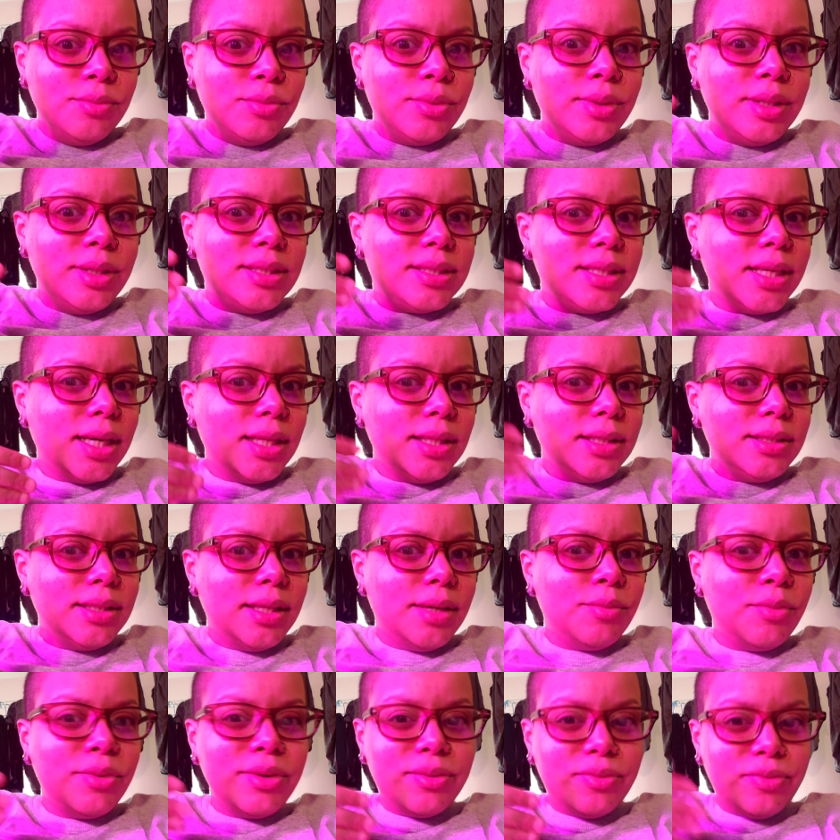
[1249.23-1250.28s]
we telling
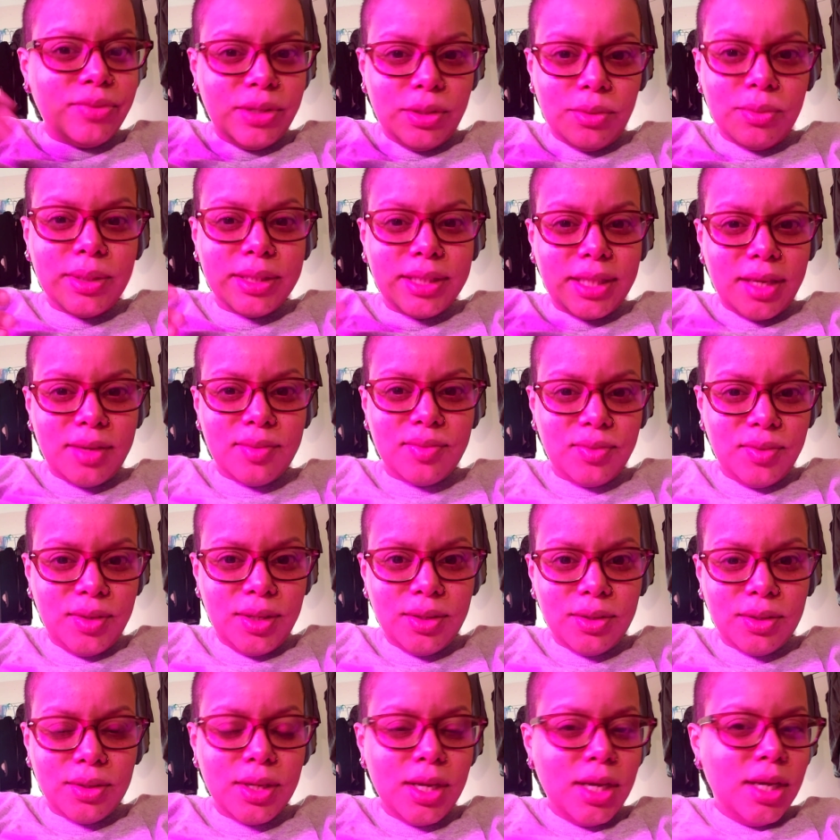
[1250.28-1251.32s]
them we feel what they
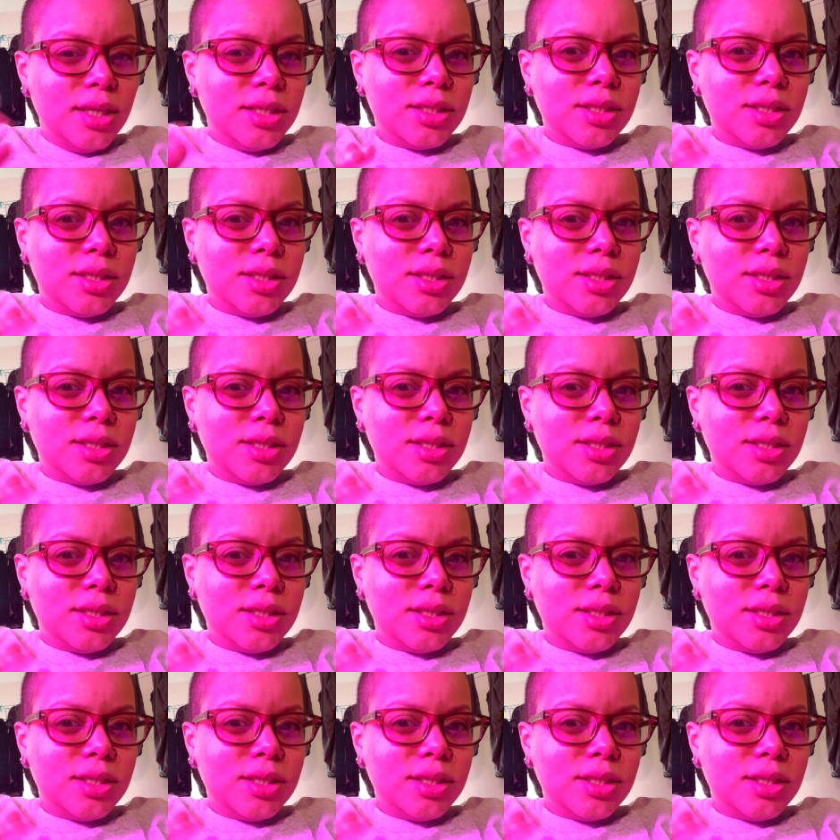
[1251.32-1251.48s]
feel.